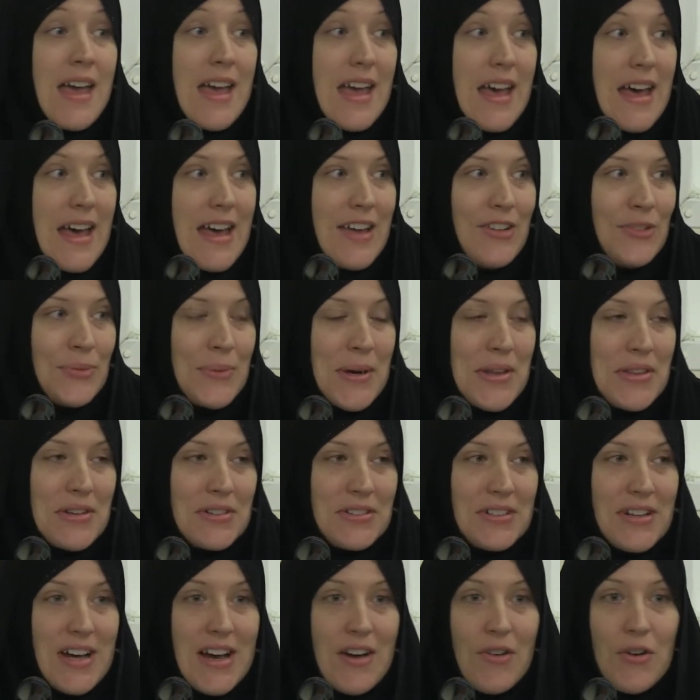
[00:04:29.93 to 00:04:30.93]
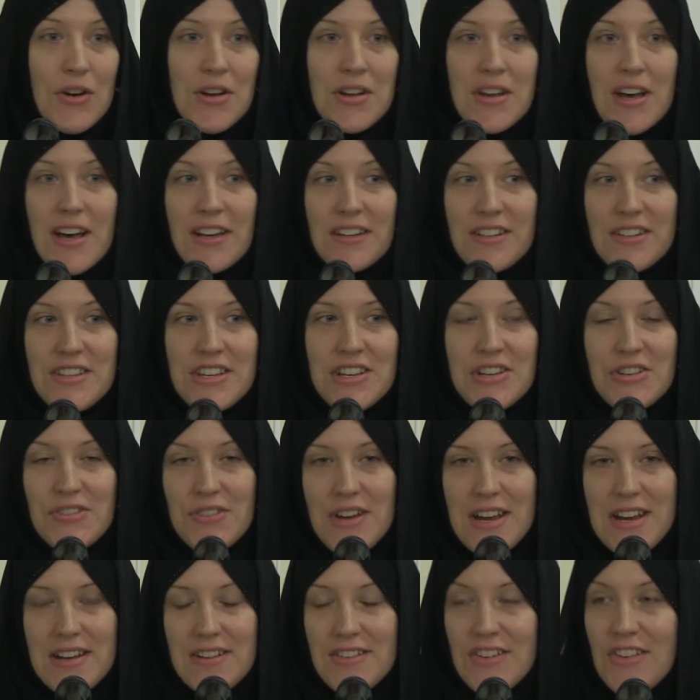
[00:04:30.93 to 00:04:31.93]
is whether or not the
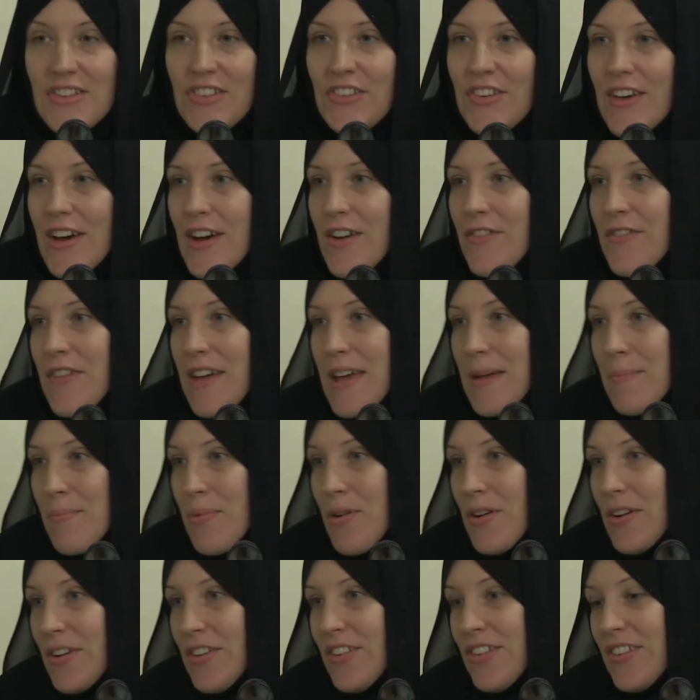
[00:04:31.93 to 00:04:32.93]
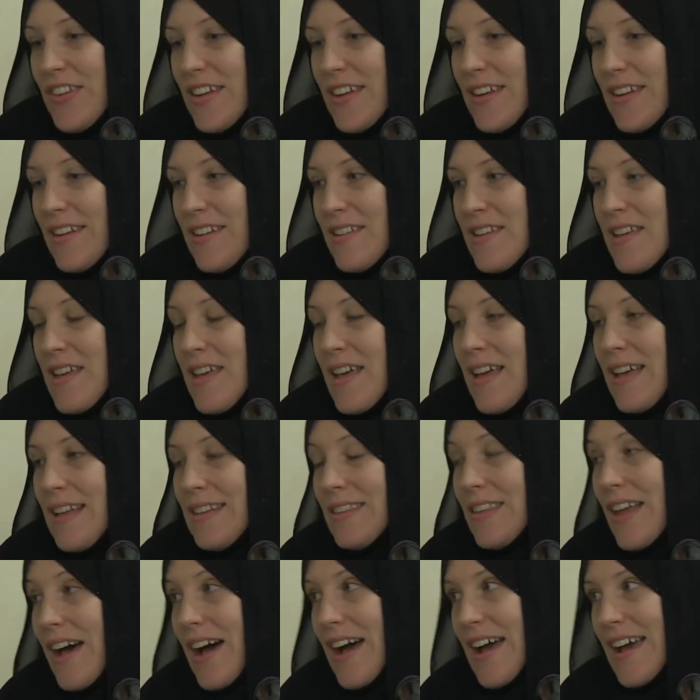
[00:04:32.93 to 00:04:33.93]
greatness of a person
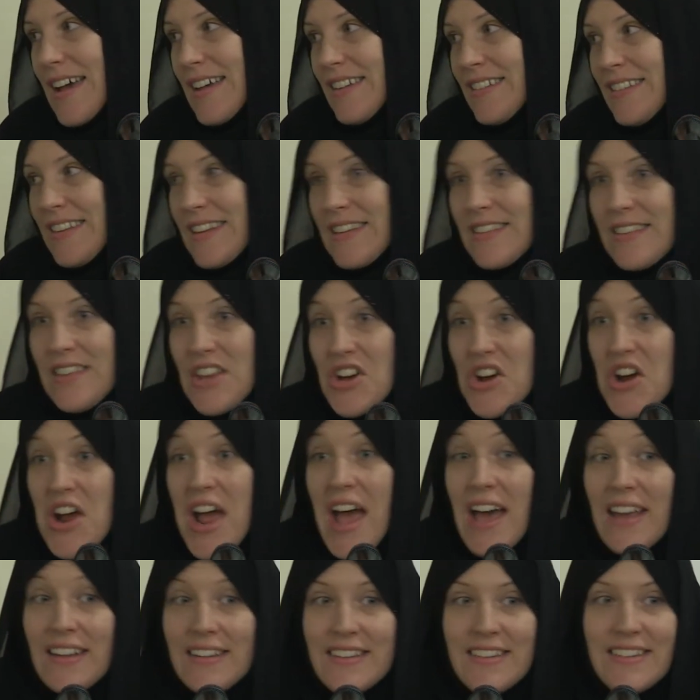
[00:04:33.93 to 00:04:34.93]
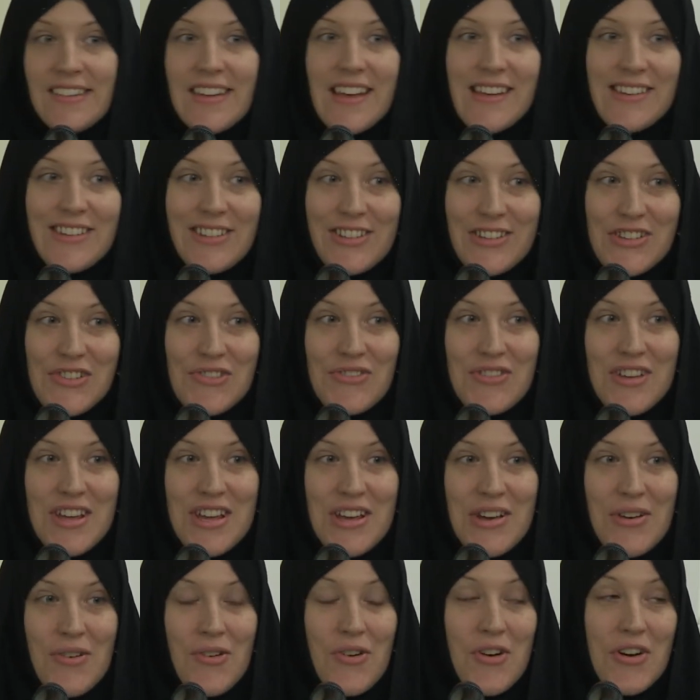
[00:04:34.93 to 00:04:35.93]
lies in their
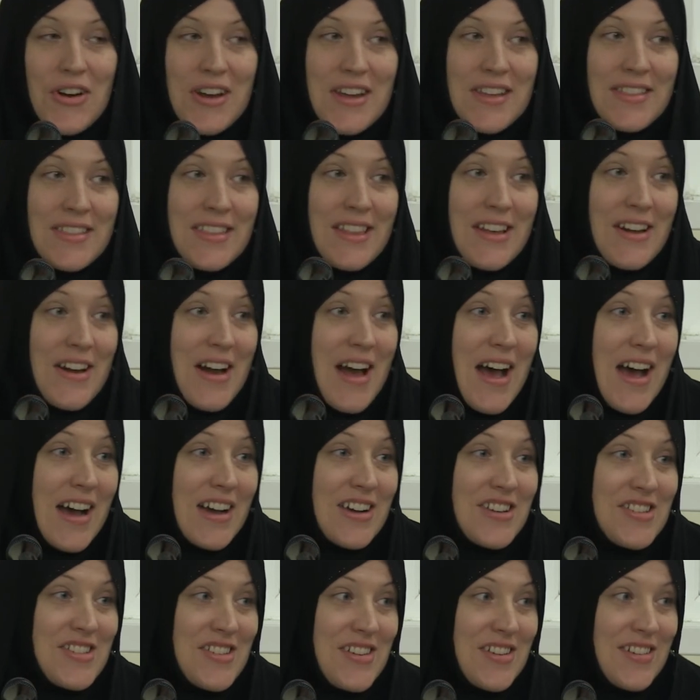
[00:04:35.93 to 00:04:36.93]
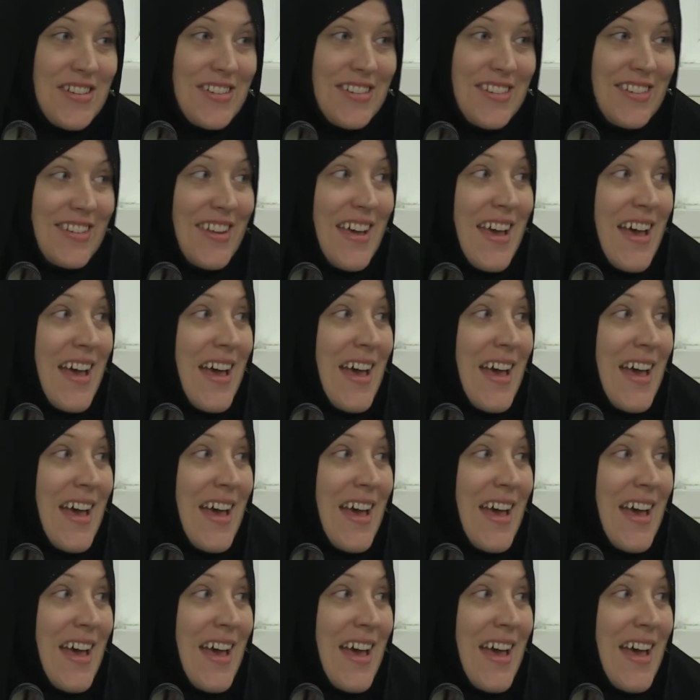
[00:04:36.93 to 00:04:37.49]
ancestry or in their actions.